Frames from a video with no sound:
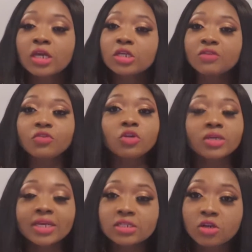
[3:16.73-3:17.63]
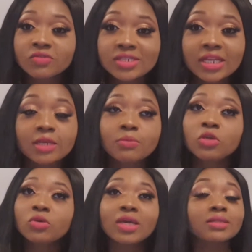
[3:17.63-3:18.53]
If you don't get enough sleep,
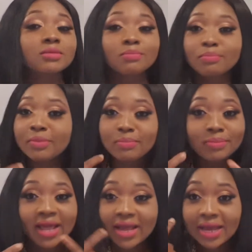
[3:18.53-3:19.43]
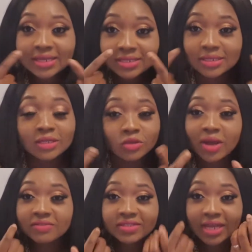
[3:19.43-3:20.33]
you get black eyes, you
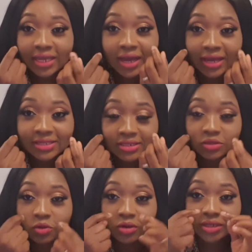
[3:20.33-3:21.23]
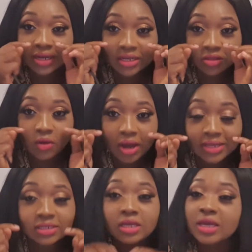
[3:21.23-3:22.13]
have saggy eyes, underneath your
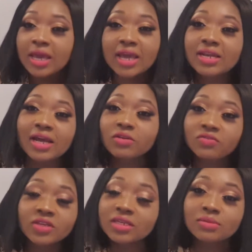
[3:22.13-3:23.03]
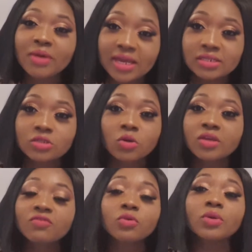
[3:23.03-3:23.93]
eyes. And I don't think it's best. So
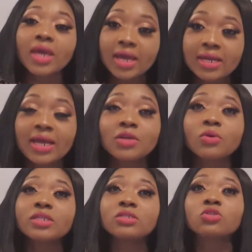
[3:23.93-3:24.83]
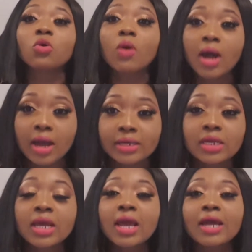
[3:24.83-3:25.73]
if you can, I know it's so hard.
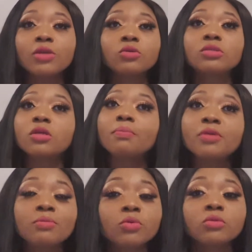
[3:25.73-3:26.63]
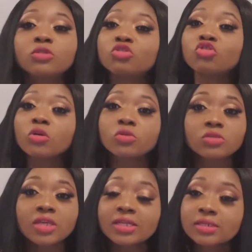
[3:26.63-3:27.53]
I know some people struggle to
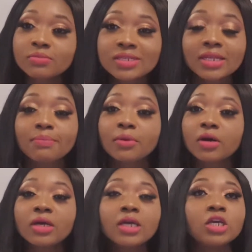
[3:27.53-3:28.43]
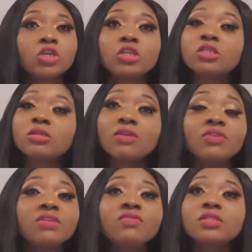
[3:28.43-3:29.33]
get some sleep, but you need to,
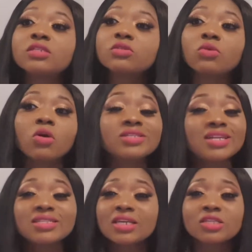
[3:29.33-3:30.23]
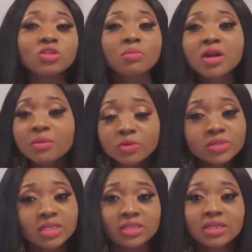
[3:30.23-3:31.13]
even if it is to consider taking some herbal
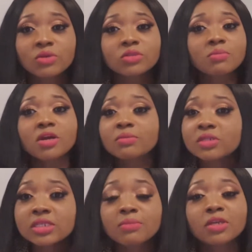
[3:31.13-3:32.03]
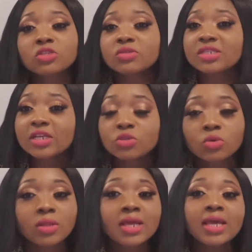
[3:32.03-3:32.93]
teas. I know some herbal tea makes you
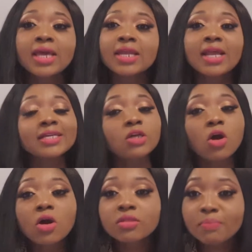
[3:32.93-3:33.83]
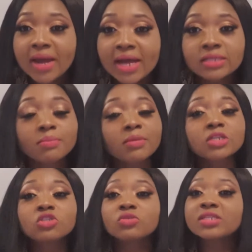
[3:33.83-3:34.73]
settle. A nice hot bath
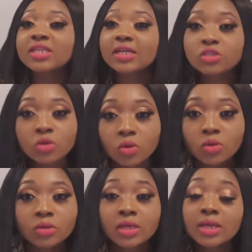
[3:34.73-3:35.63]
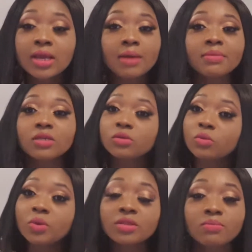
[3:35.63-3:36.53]
makes you settle. I mean,
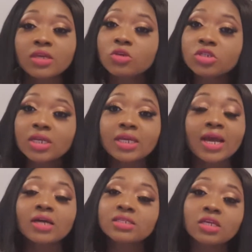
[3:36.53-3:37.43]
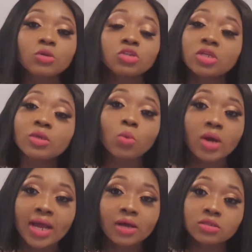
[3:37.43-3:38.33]
with me, I'd say
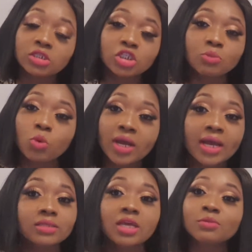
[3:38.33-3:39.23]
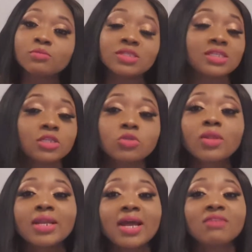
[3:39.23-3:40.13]
workout. Gym workout helps me settle,
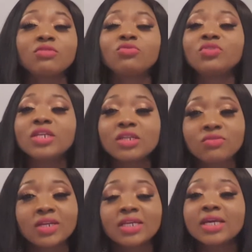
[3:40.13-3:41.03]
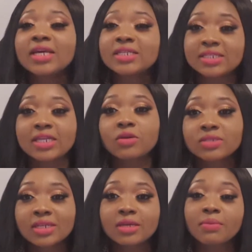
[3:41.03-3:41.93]
and I have a really, really sound
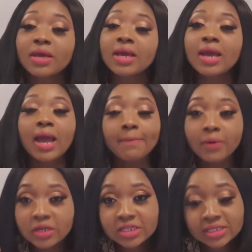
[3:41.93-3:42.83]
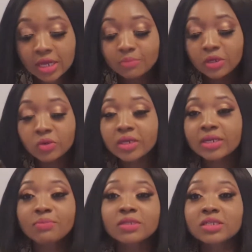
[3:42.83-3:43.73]
sleep. Apologies, I'll be looking a
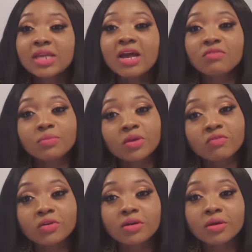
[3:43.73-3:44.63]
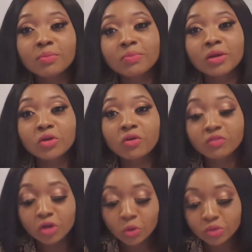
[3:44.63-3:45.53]
bit because I have a bit of
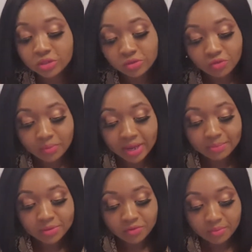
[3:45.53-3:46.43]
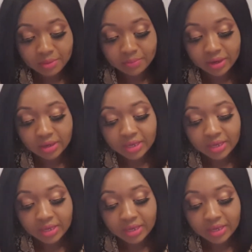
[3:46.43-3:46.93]
notes to help me remember.